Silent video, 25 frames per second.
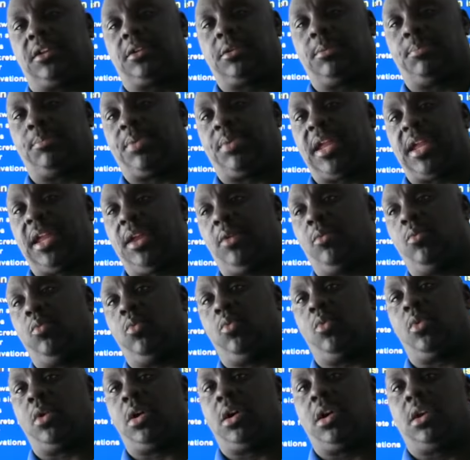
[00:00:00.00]
could pay
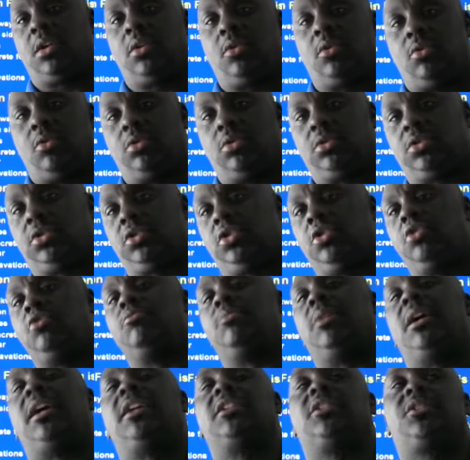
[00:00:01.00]
1 or 2
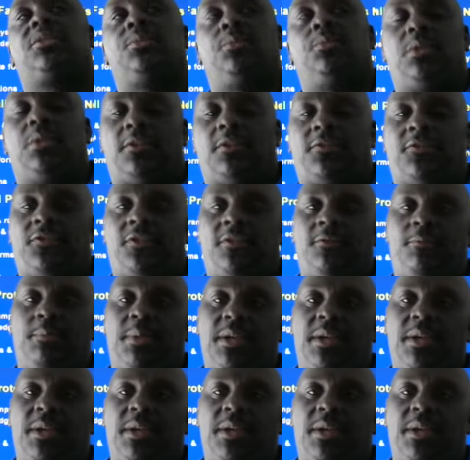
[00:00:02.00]
months worth of